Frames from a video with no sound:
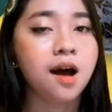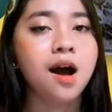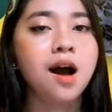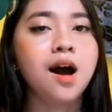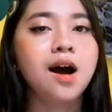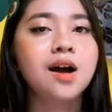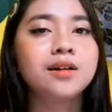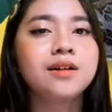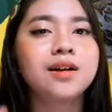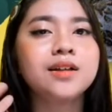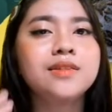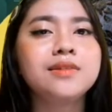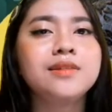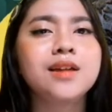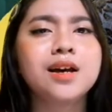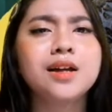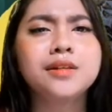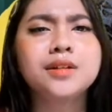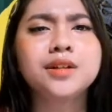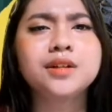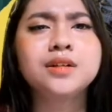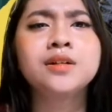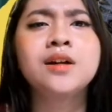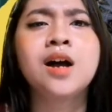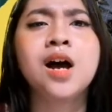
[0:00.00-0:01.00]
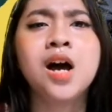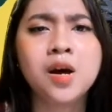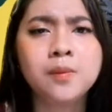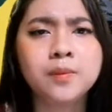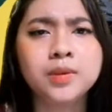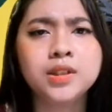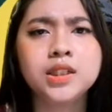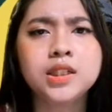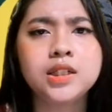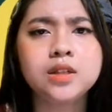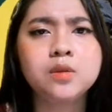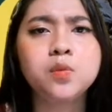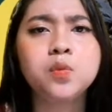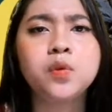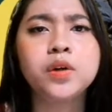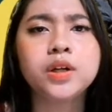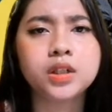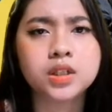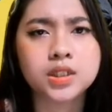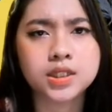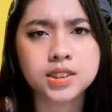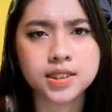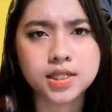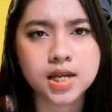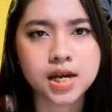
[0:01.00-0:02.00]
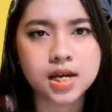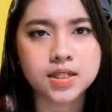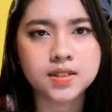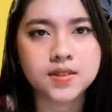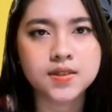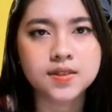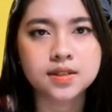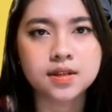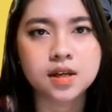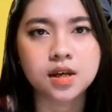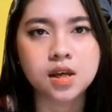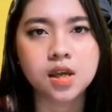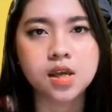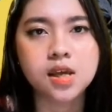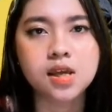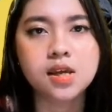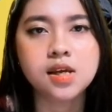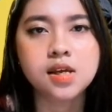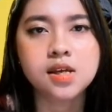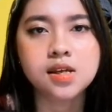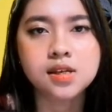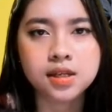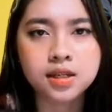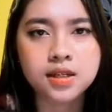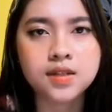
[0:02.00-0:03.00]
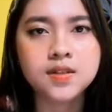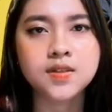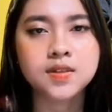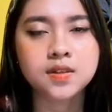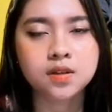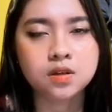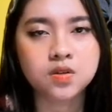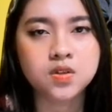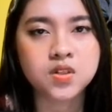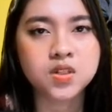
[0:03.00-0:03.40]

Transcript: are another commonly recognized keystone